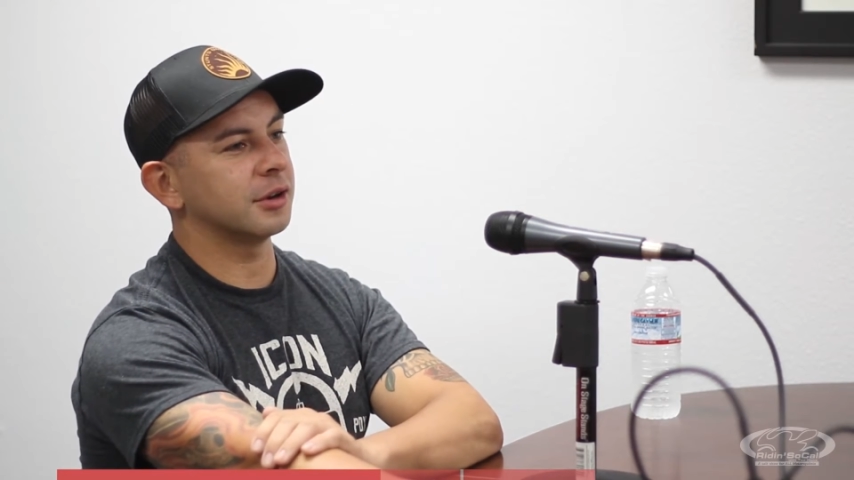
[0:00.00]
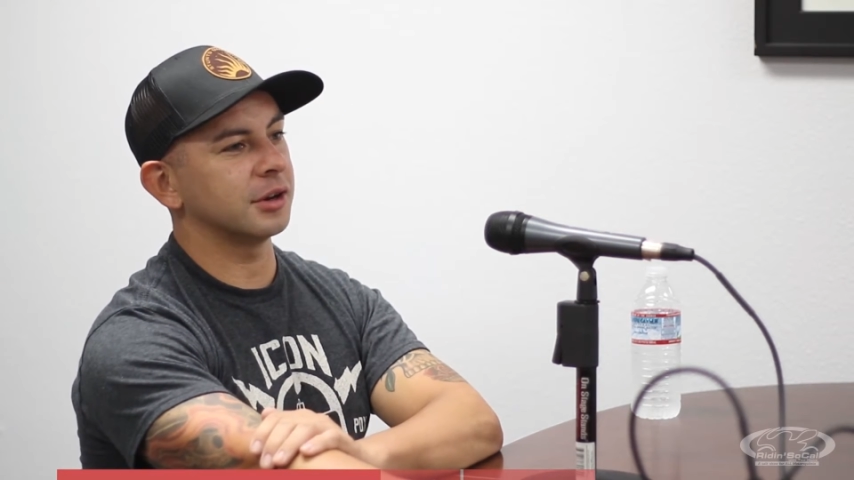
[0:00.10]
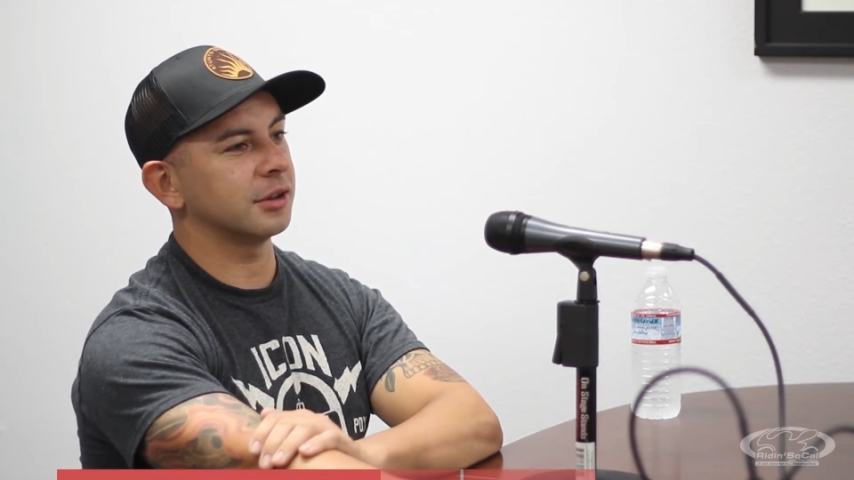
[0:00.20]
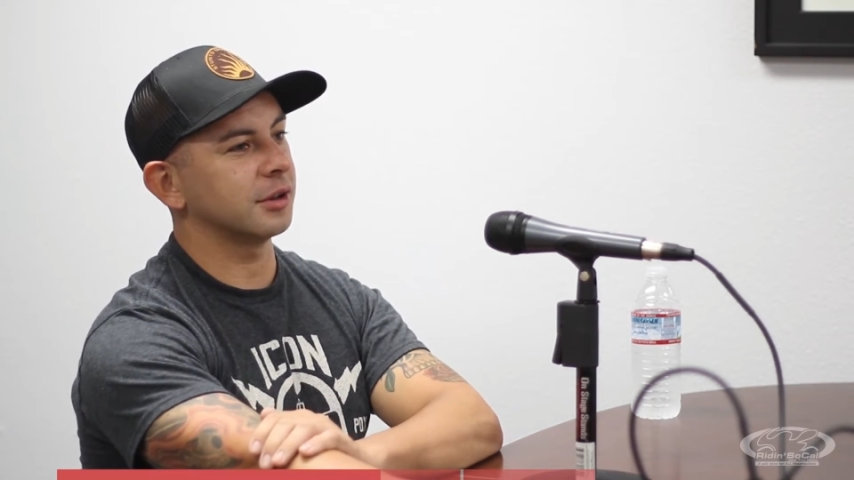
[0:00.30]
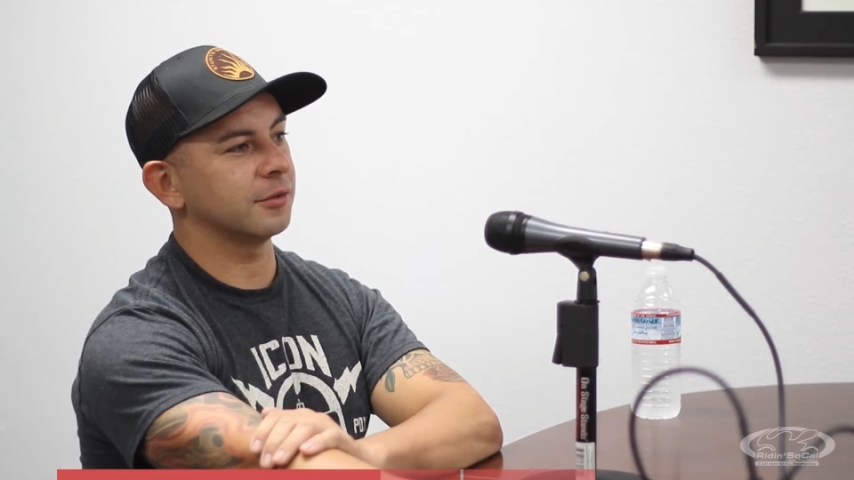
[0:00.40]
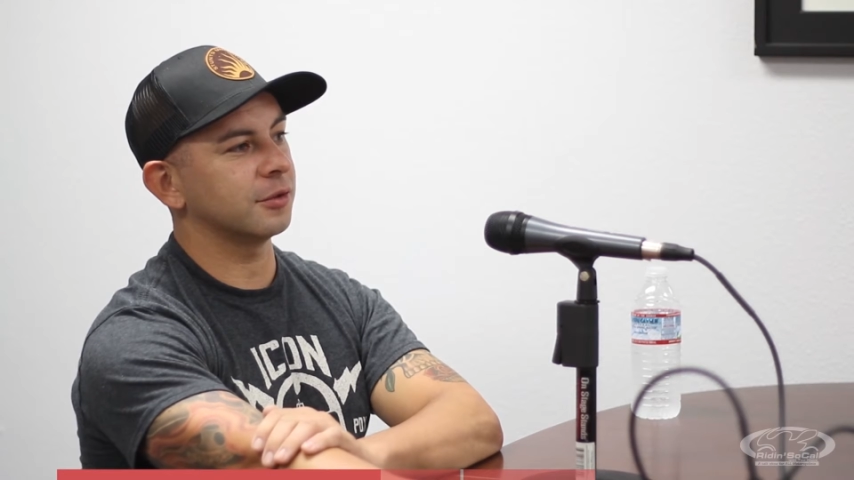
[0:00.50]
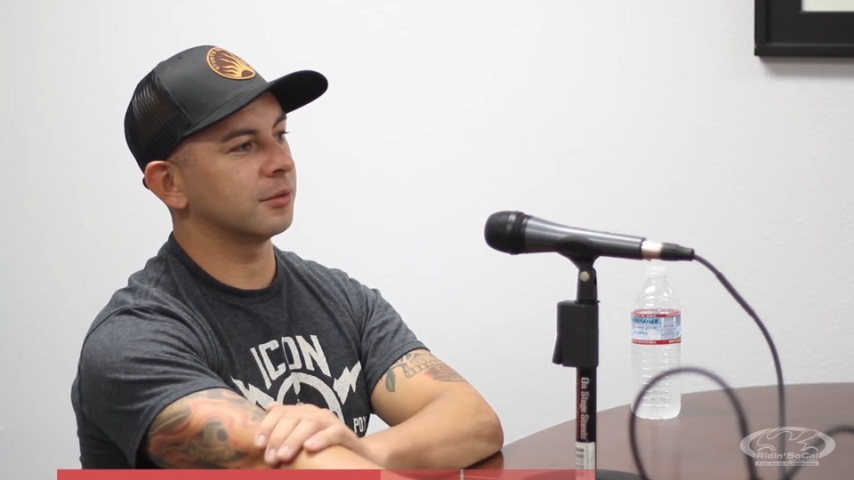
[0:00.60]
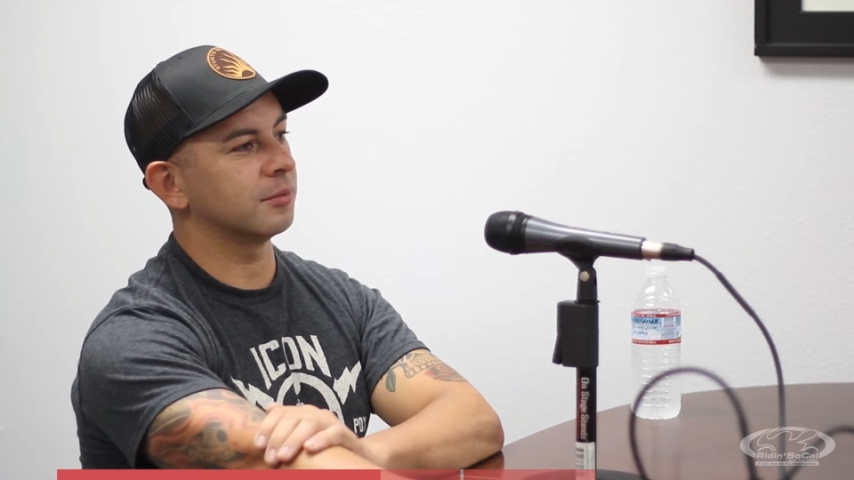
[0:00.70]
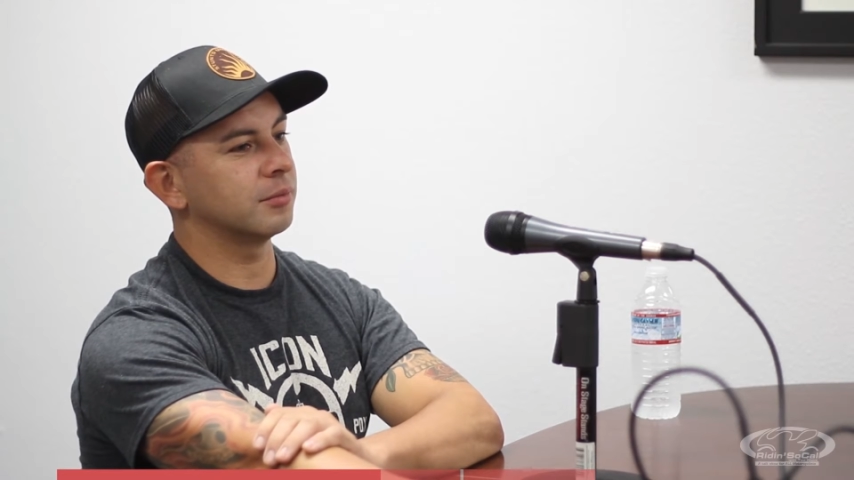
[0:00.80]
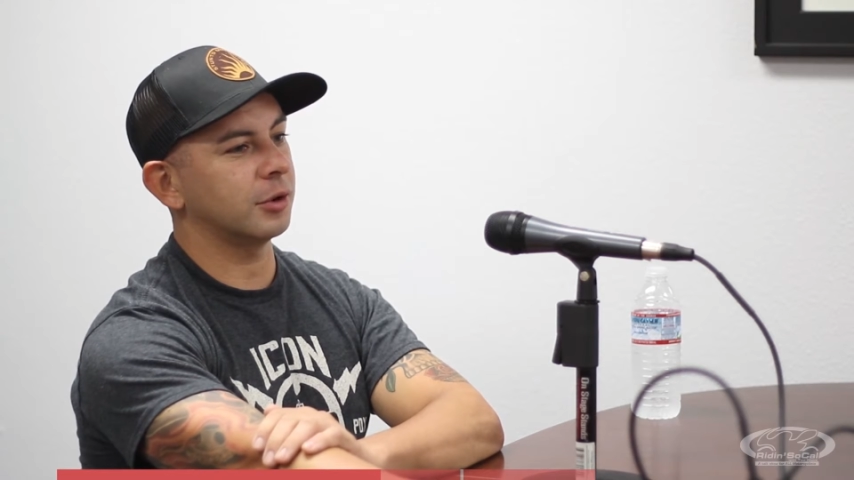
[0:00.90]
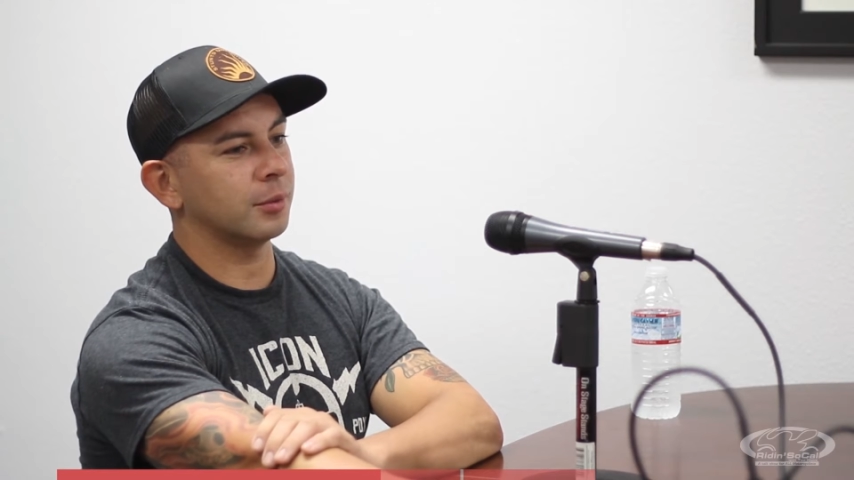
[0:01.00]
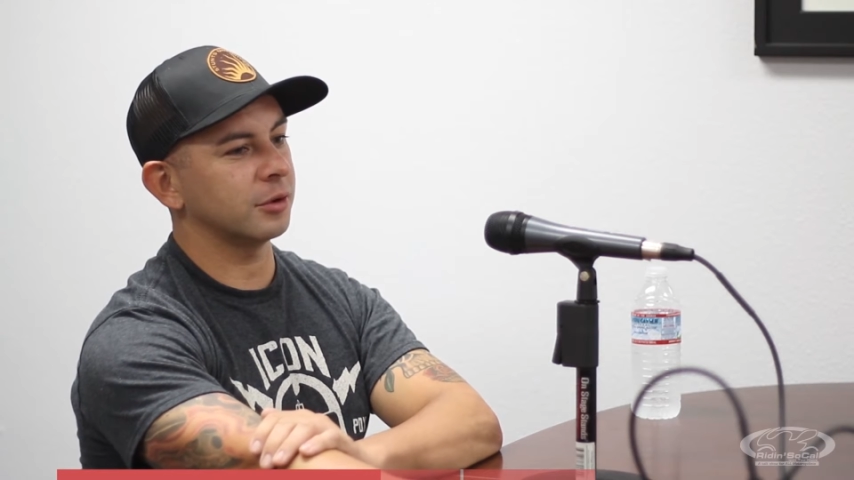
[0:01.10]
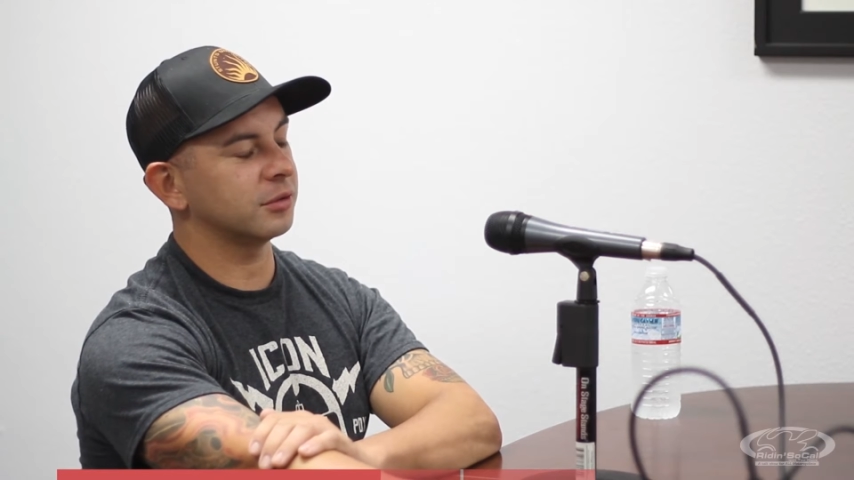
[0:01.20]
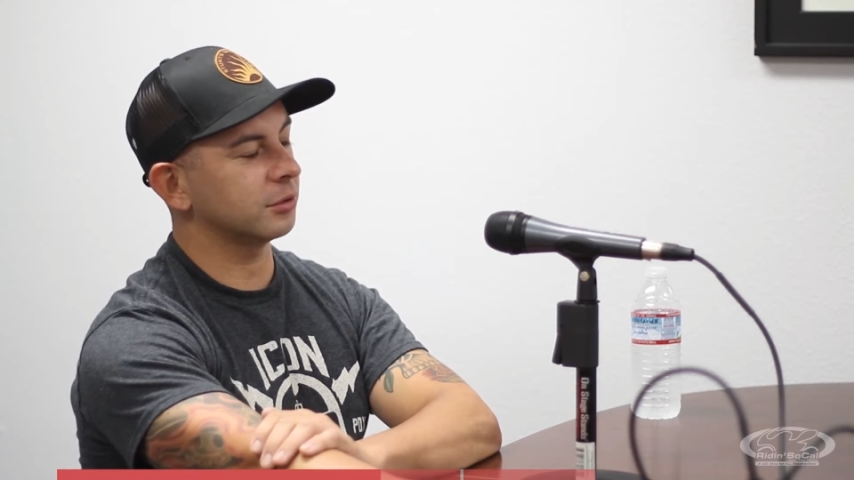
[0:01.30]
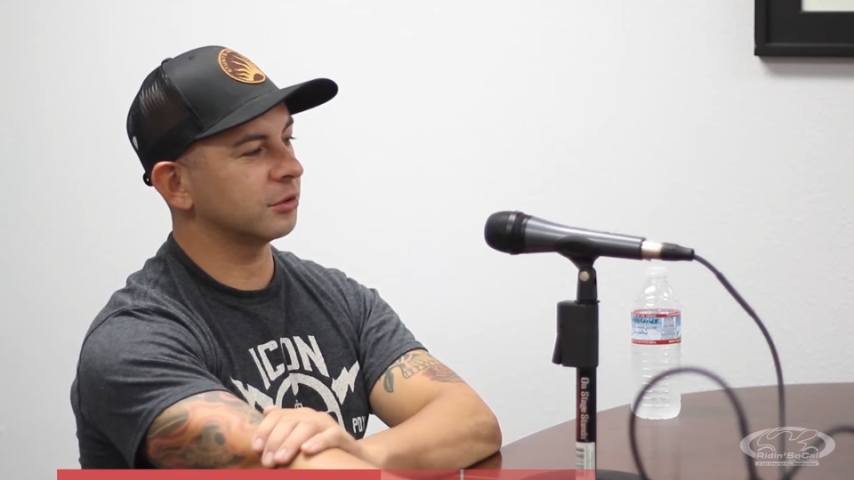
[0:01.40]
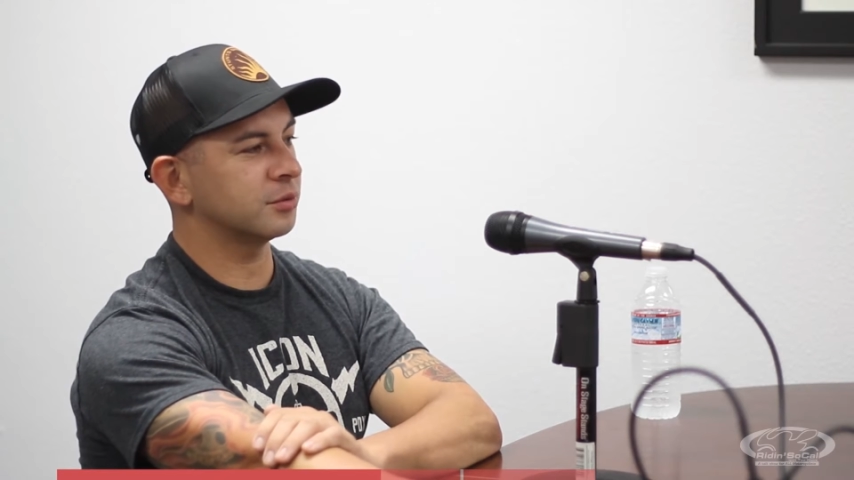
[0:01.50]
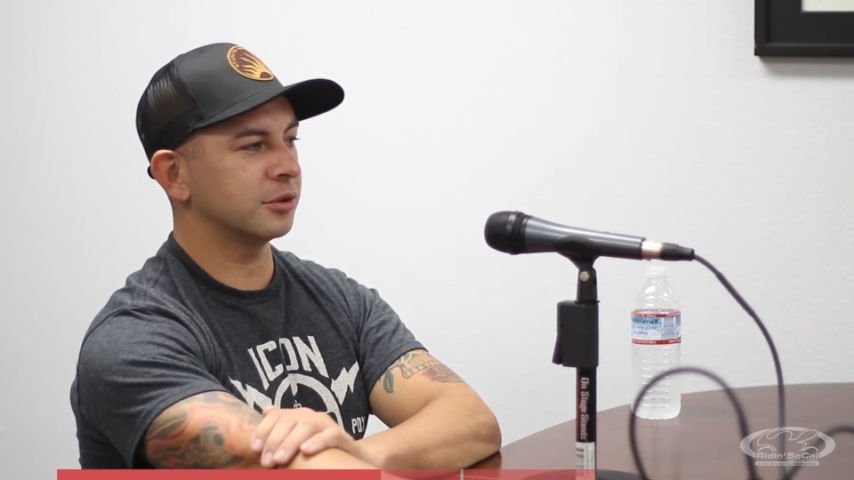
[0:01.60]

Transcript: anything from commercials,